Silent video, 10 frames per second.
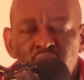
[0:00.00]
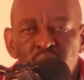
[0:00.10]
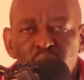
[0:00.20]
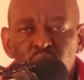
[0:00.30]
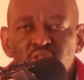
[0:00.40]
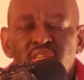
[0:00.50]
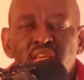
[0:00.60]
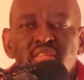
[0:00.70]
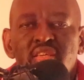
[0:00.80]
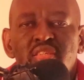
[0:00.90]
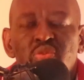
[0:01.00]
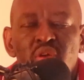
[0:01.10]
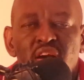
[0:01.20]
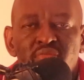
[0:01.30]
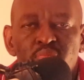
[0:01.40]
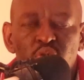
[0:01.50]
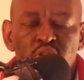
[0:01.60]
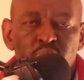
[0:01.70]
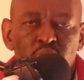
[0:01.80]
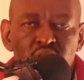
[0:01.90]
in most cases, we have
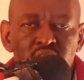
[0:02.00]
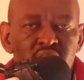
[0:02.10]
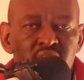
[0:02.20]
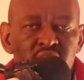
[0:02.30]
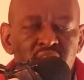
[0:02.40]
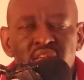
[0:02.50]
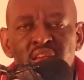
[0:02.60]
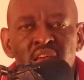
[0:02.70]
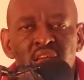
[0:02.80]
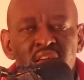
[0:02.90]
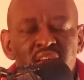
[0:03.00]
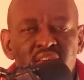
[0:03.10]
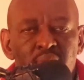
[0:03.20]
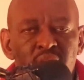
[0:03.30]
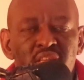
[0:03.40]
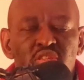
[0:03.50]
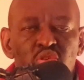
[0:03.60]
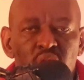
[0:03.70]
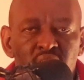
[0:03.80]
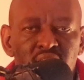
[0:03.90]
multiple interests. That
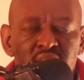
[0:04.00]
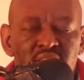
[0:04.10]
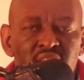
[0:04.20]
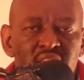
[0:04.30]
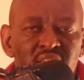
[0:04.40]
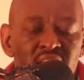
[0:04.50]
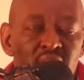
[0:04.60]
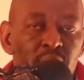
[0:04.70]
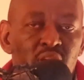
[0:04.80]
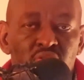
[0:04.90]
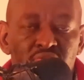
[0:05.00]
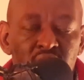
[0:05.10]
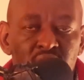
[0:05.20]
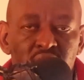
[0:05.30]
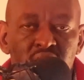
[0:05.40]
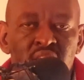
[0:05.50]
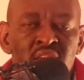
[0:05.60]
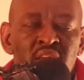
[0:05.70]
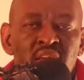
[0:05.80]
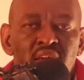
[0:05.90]
means you are interested in a number of things.
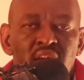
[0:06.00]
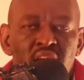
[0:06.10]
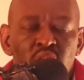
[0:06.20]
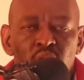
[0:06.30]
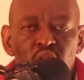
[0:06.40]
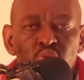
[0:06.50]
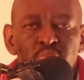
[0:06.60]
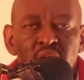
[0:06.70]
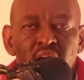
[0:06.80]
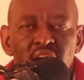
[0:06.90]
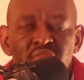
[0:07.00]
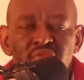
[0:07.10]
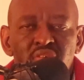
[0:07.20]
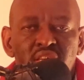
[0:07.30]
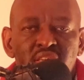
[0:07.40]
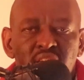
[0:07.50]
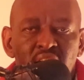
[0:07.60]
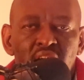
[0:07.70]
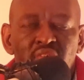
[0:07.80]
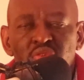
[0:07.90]
And while you may have a
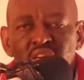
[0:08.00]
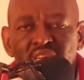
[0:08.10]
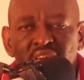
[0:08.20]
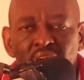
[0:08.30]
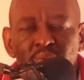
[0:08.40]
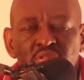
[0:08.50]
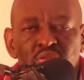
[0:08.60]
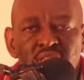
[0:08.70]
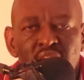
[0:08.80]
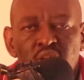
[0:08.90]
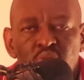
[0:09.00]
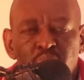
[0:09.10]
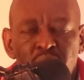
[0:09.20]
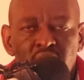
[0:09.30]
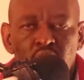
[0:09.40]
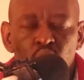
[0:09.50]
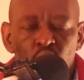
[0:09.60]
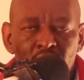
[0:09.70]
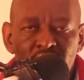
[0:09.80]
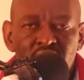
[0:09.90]
drive when it comes to trying to pick
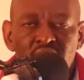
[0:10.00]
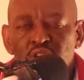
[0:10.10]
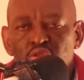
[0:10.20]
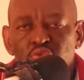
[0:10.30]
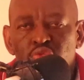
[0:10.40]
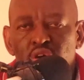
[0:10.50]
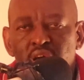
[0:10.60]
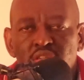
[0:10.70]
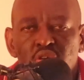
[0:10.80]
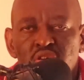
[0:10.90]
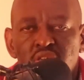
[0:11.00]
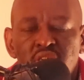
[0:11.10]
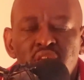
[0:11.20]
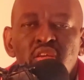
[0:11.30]
one thing to focus on,